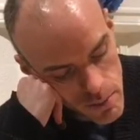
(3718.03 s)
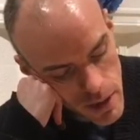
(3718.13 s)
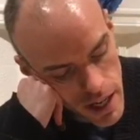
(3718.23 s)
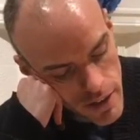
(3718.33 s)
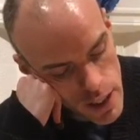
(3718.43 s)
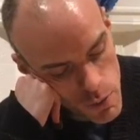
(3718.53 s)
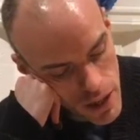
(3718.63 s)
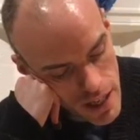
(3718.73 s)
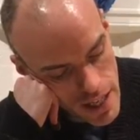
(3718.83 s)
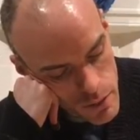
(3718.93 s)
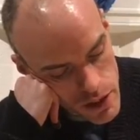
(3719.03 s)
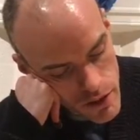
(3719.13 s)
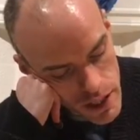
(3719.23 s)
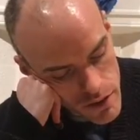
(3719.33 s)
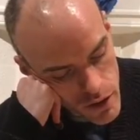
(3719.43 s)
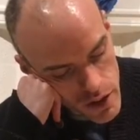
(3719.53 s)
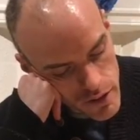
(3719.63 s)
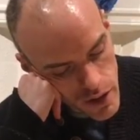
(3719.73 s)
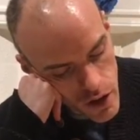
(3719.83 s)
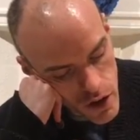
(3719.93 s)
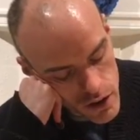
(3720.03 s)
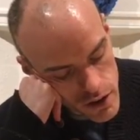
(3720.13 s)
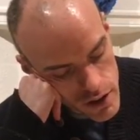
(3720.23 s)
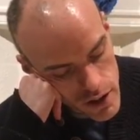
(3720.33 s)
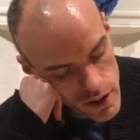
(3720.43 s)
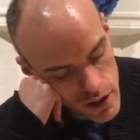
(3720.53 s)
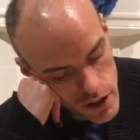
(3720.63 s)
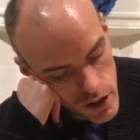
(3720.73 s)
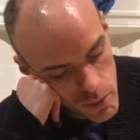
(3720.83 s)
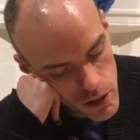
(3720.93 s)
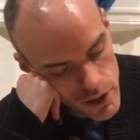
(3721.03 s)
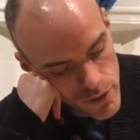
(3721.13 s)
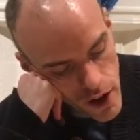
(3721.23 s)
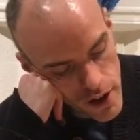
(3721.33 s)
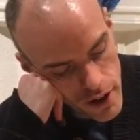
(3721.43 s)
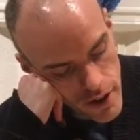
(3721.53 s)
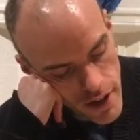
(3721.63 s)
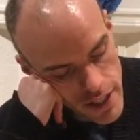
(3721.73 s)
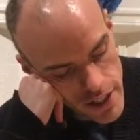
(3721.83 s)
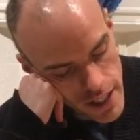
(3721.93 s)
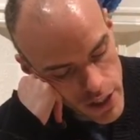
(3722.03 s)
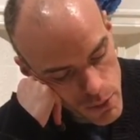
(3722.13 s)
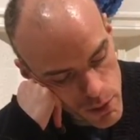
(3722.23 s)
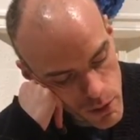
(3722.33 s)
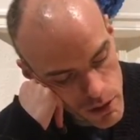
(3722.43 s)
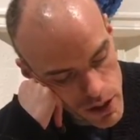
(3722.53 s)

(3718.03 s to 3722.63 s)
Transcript: Maharaj Prahlad was a great devotee of the Lord, but his father, Hiranyakashipu,